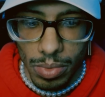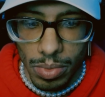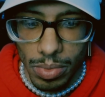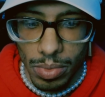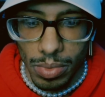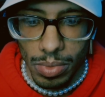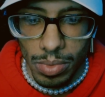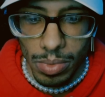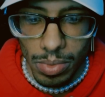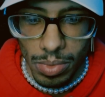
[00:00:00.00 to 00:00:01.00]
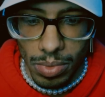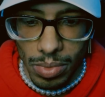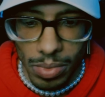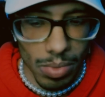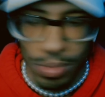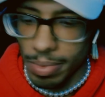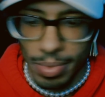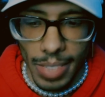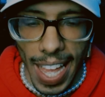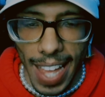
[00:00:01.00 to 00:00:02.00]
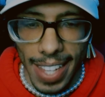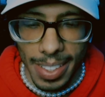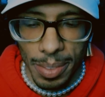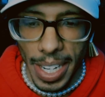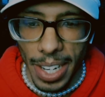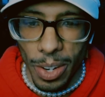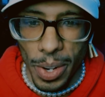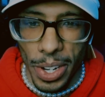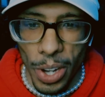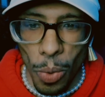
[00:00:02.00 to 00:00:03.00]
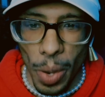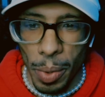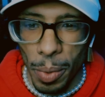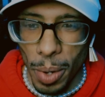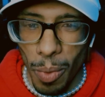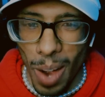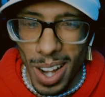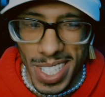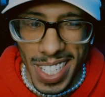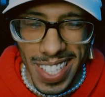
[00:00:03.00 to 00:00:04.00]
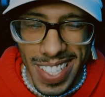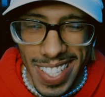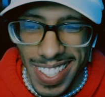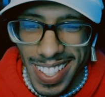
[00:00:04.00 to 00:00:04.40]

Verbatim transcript: Hmm. Nah, we ain't going nowhere. We want to watch this.